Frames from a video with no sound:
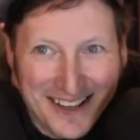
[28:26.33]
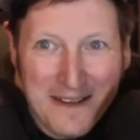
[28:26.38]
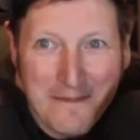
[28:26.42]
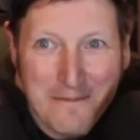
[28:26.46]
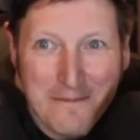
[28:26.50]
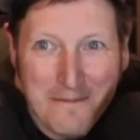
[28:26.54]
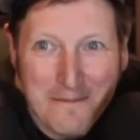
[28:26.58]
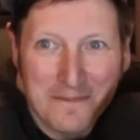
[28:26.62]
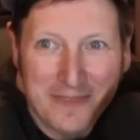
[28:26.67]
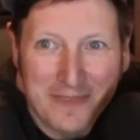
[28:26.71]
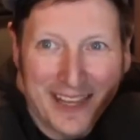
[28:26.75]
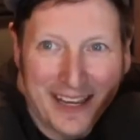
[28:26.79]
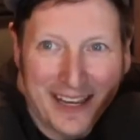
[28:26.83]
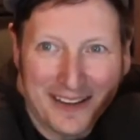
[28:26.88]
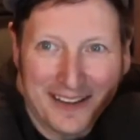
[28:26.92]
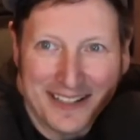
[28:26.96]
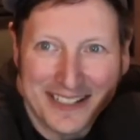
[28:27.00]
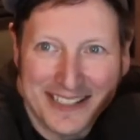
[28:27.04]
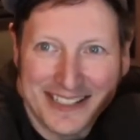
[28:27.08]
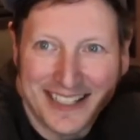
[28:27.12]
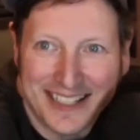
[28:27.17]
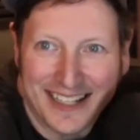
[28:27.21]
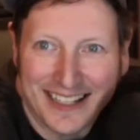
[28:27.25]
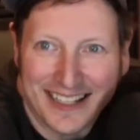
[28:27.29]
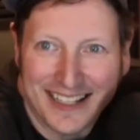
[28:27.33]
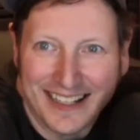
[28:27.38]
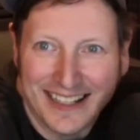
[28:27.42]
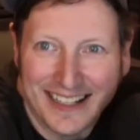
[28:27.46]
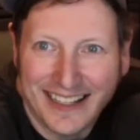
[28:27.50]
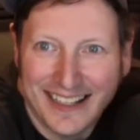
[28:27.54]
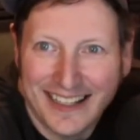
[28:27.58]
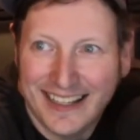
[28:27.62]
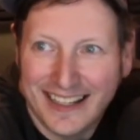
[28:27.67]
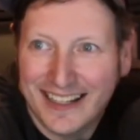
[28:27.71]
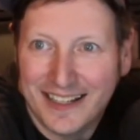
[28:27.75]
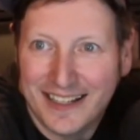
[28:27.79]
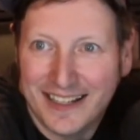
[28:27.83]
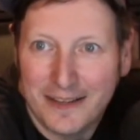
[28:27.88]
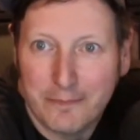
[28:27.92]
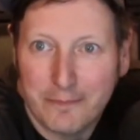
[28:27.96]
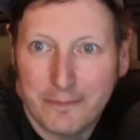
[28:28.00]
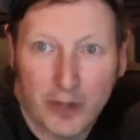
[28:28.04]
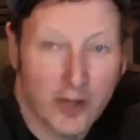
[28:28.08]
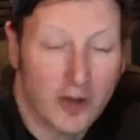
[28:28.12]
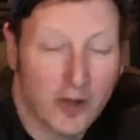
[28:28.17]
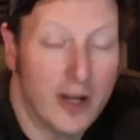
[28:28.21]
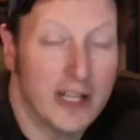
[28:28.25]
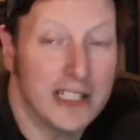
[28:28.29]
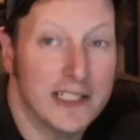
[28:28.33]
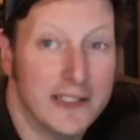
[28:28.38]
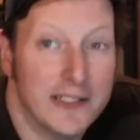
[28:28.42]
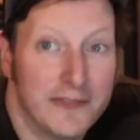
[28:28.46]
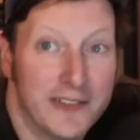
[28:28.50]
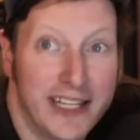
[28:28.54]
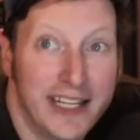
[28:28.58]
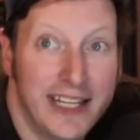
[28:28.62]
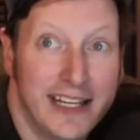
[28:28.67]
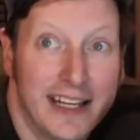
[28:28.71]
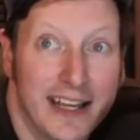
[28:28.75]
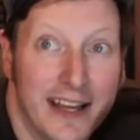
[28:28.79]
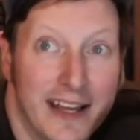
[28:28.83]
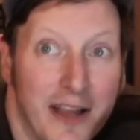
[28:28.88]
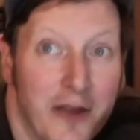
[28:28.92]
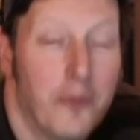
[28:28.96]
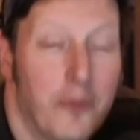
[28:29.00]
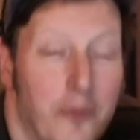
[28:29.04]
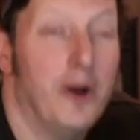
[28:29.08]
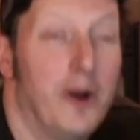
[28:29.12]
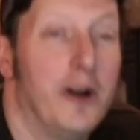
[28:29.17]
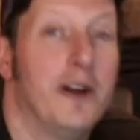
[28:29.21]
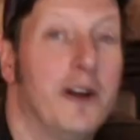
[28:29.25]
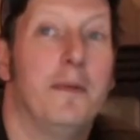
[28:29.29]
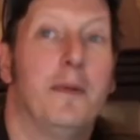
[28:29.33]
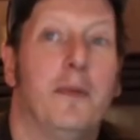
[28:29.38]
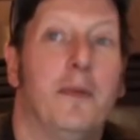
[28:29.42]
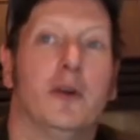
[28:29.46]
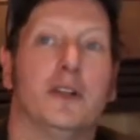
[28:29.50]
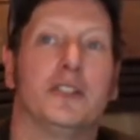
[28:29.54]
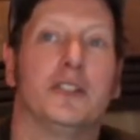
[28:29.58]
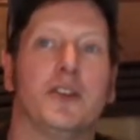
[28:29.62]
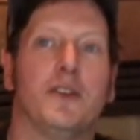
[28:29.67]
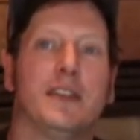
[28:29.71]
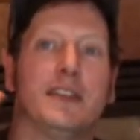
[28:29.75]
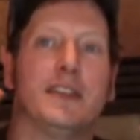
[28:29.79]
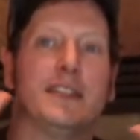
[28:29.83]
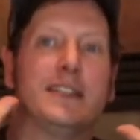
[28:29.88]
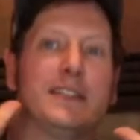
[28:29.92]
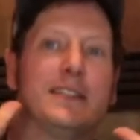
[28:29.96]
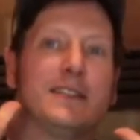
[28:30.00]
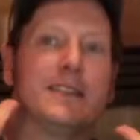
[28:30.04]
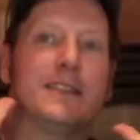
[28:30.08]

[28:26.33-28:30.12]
Hang on a second. Progressive Geek, welcome aboard. So this is